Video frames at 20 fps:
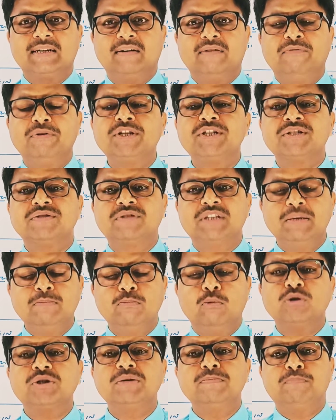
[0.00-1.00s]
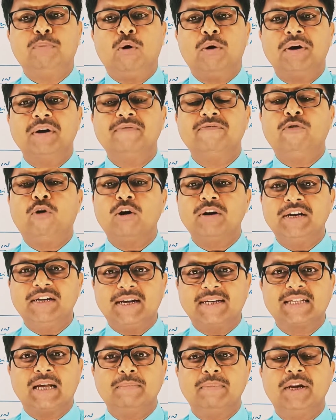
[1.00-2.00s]
which is the most important for NEET
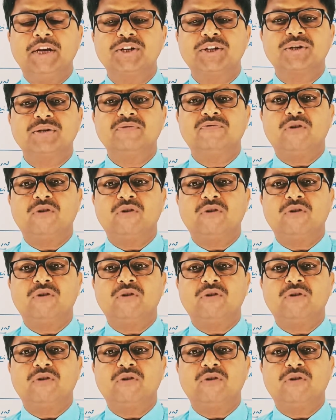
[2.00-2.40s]
examination